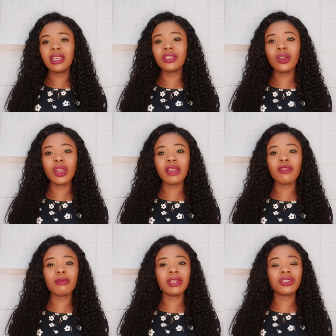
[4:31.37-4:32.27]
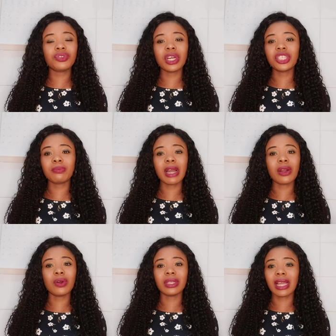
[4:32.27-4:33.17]
It's not giving me stretch
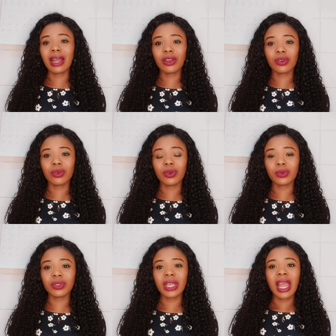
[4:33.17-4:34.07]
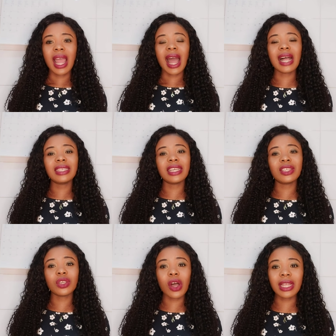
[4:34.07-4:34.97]
mark or dark knuckles. And
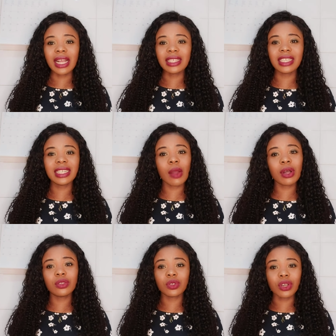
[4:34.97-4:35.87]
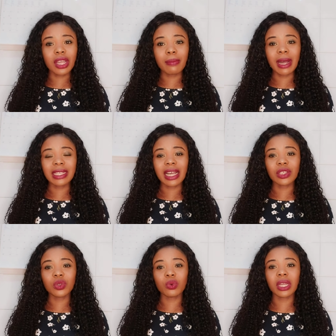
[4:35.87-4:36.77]
there's other thing that I want to talk about
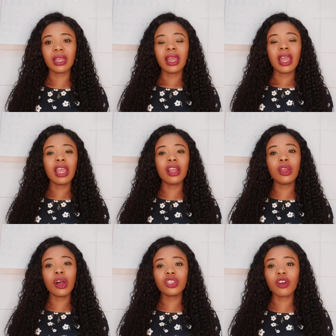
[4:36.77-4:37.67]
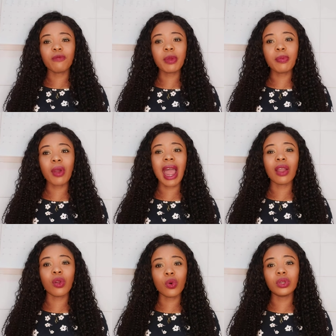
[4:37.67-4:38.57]
as well. A lot of people
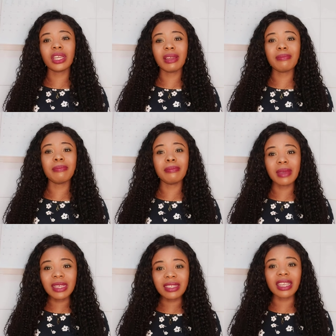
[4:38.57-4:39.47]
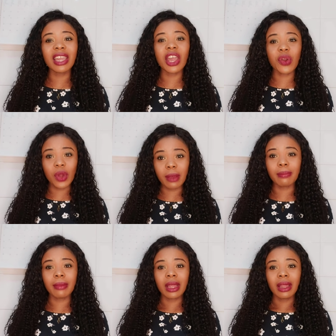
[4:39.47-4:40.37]
are good in missing
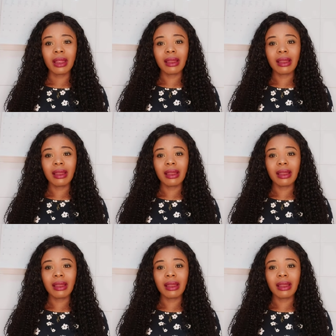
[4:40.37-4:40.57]
cream.